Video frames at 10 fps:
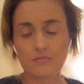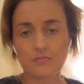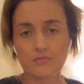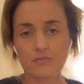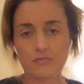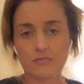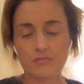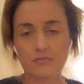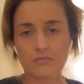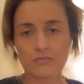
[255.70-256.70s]

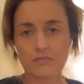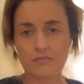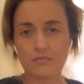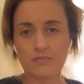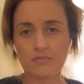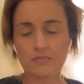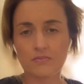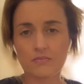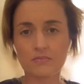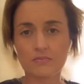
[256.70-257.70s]

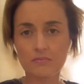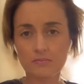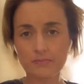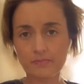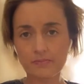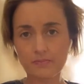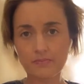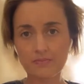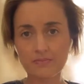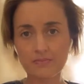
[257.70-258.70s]

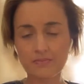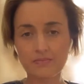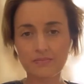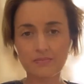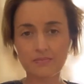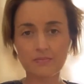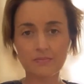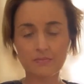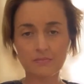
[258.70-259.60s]
[no speech]